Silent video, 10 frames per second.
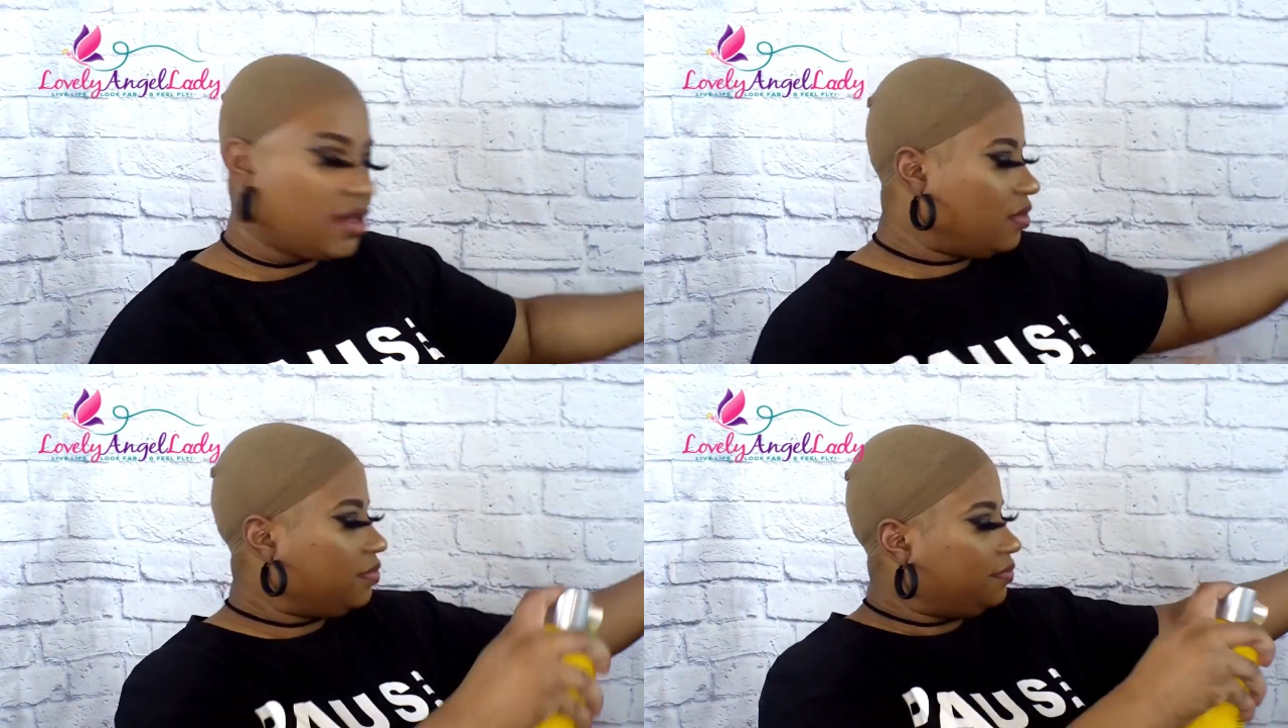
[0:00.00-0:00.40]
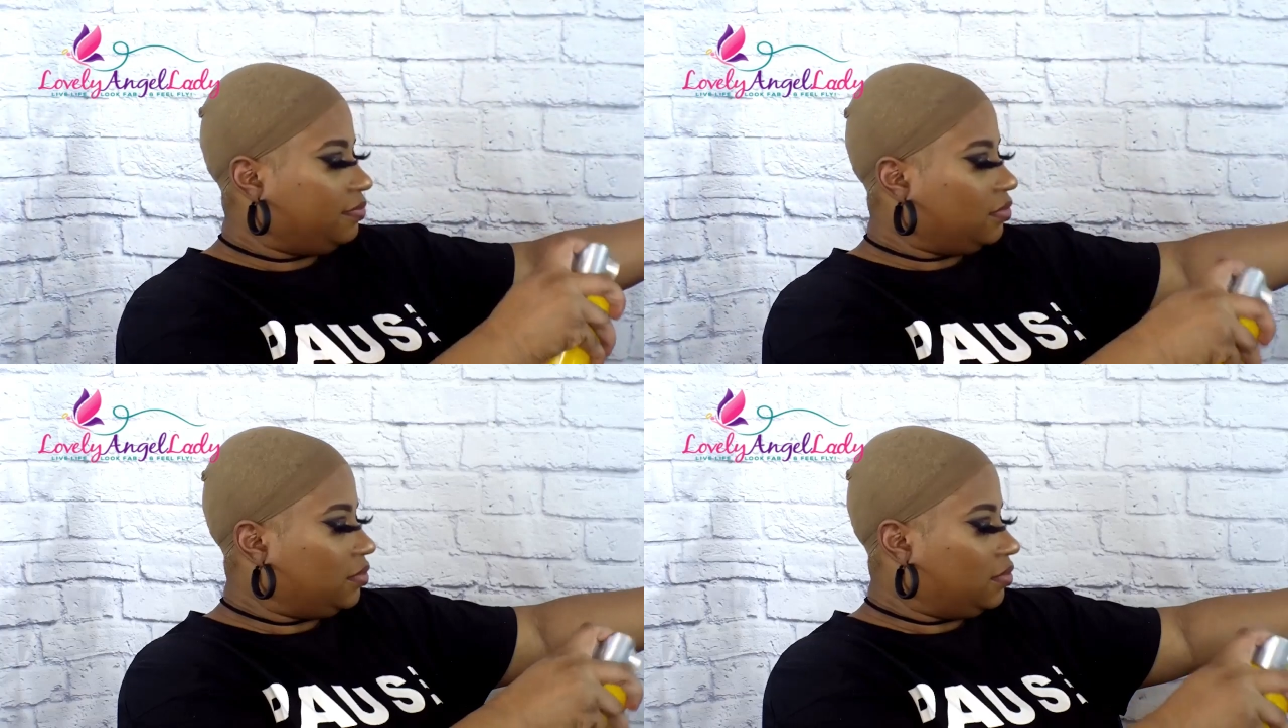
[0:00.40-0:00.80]
as y'all
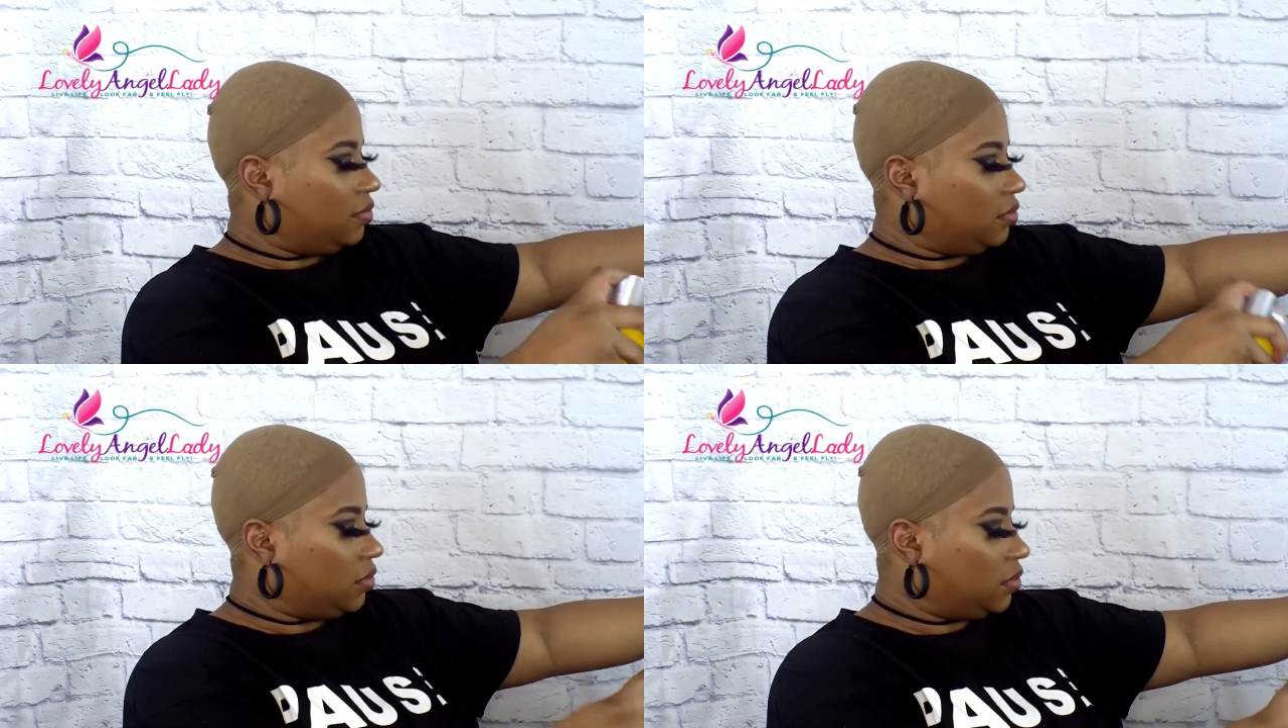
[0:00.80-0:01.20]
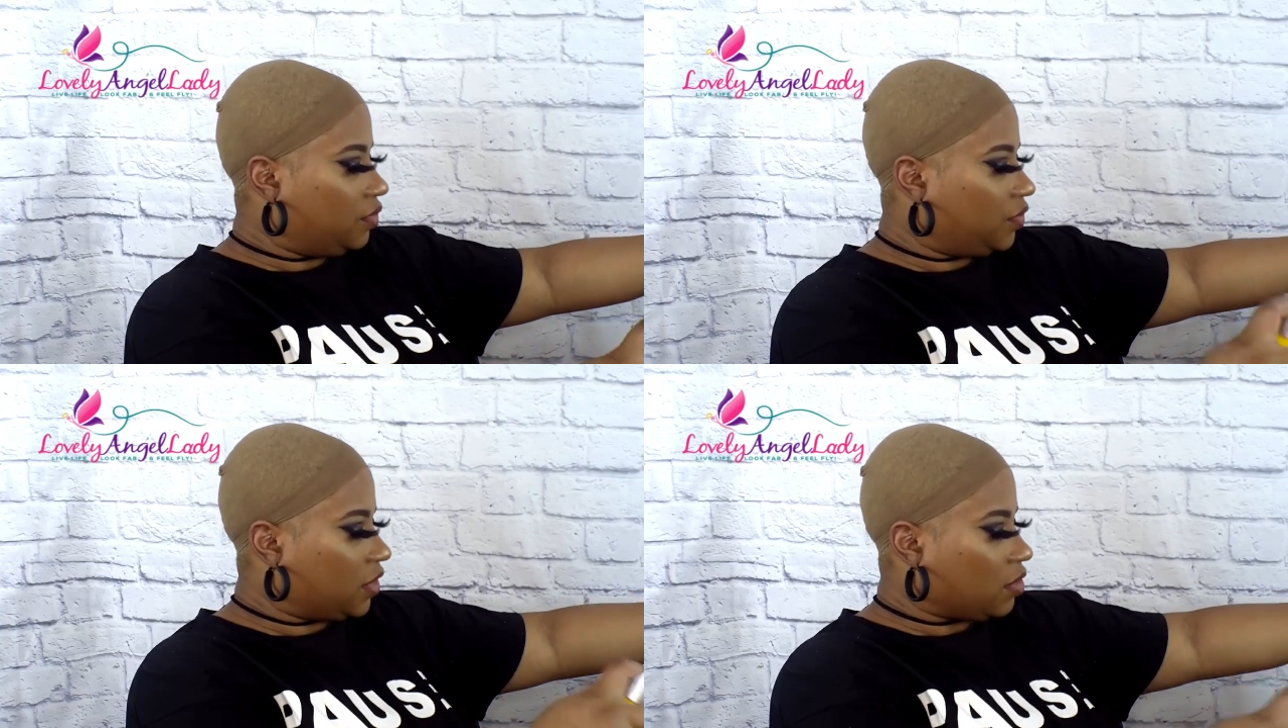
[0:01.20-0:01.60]
can see.
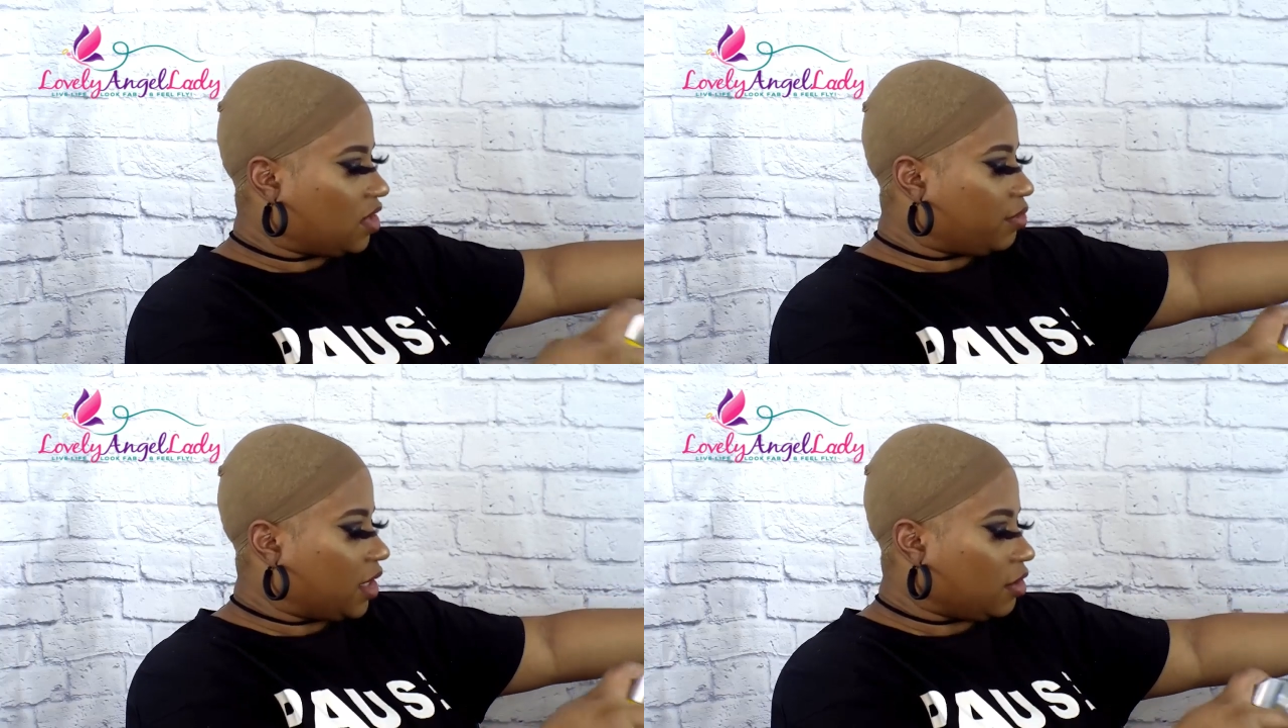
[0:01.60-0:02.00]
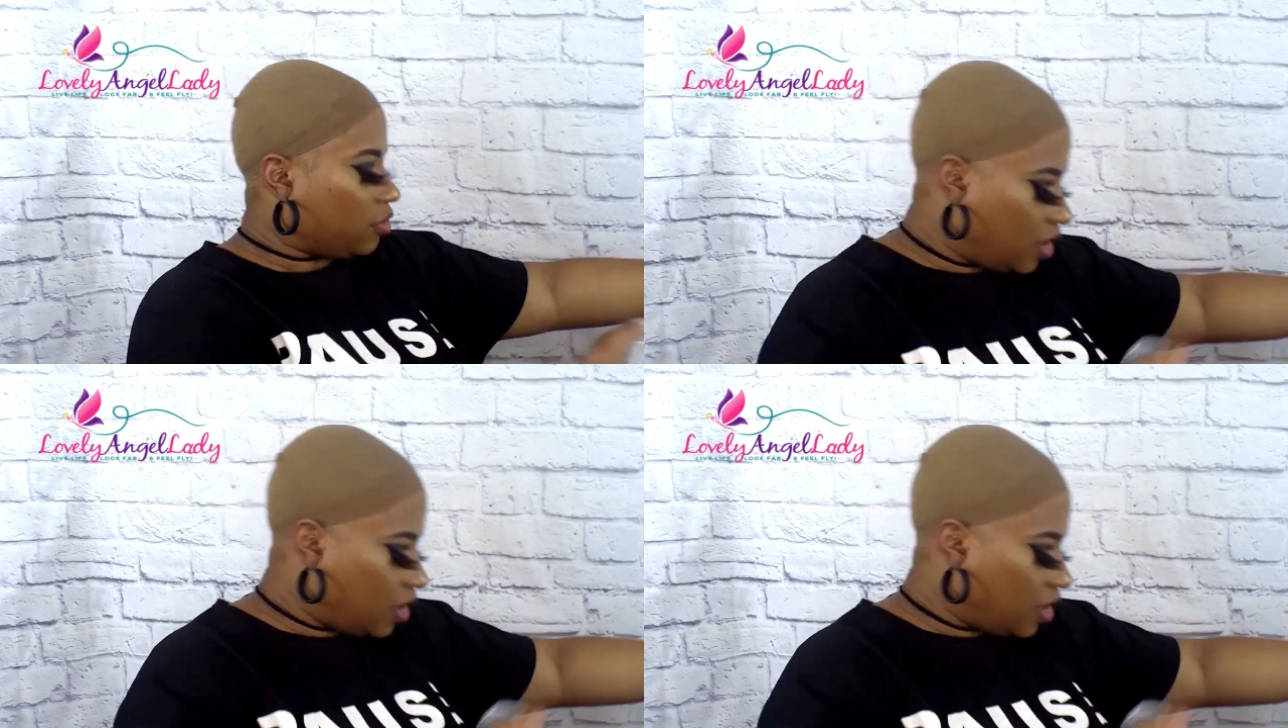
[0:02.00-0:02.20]
But you seal that